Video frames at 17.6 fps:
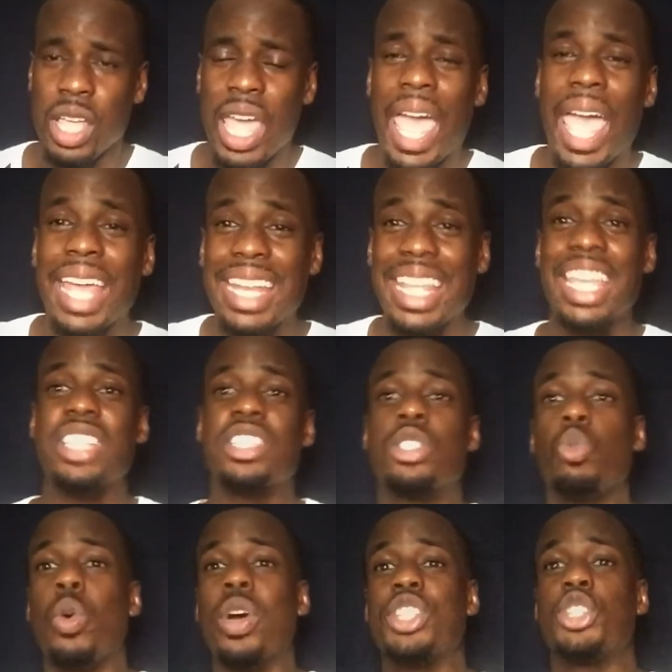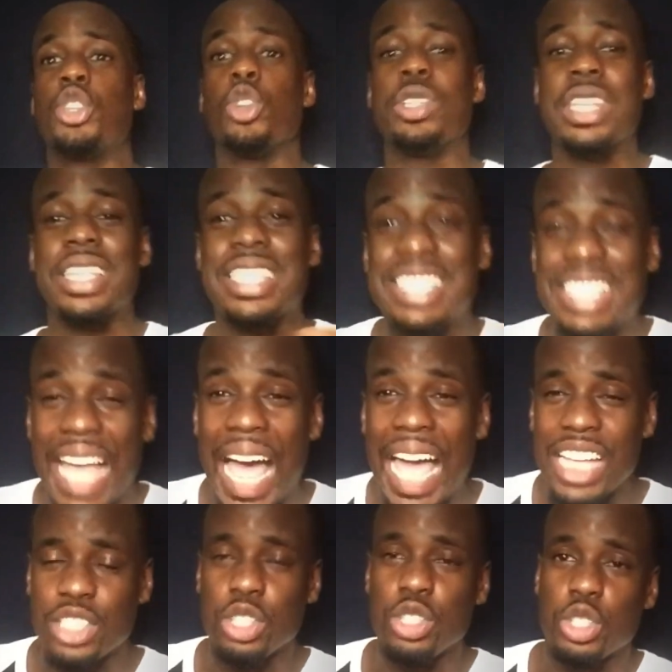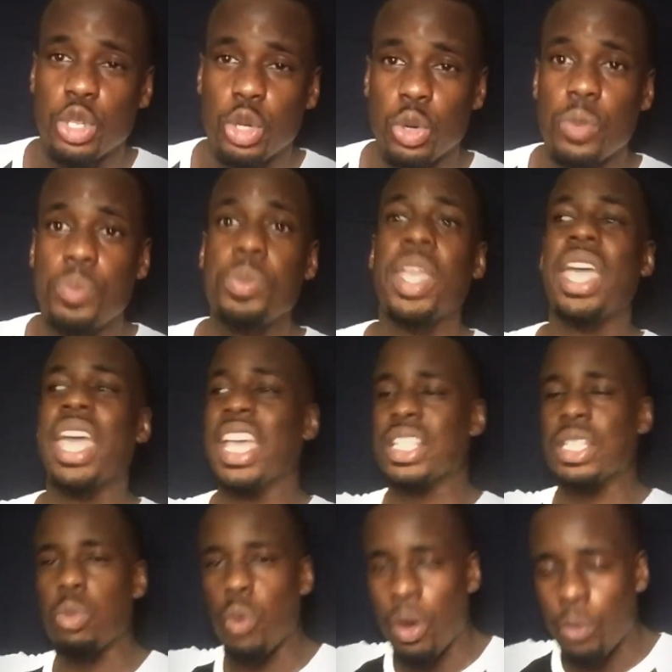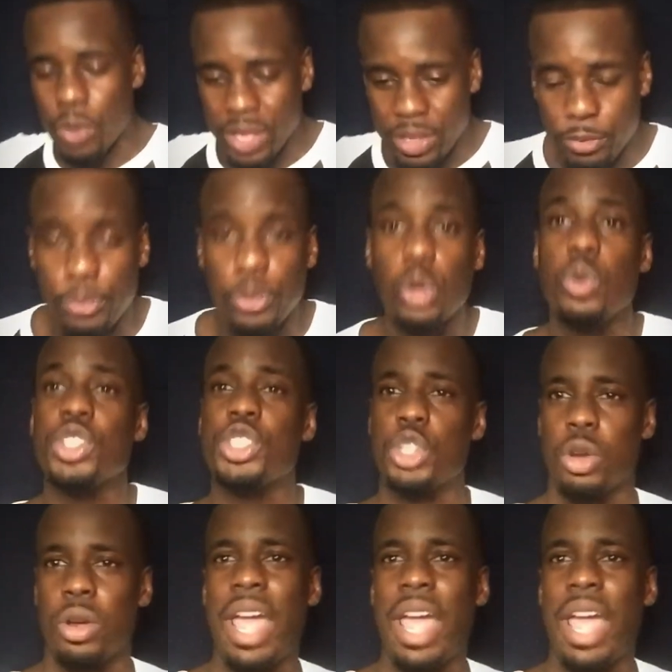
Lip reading: And it's what you decide to do is what will influence your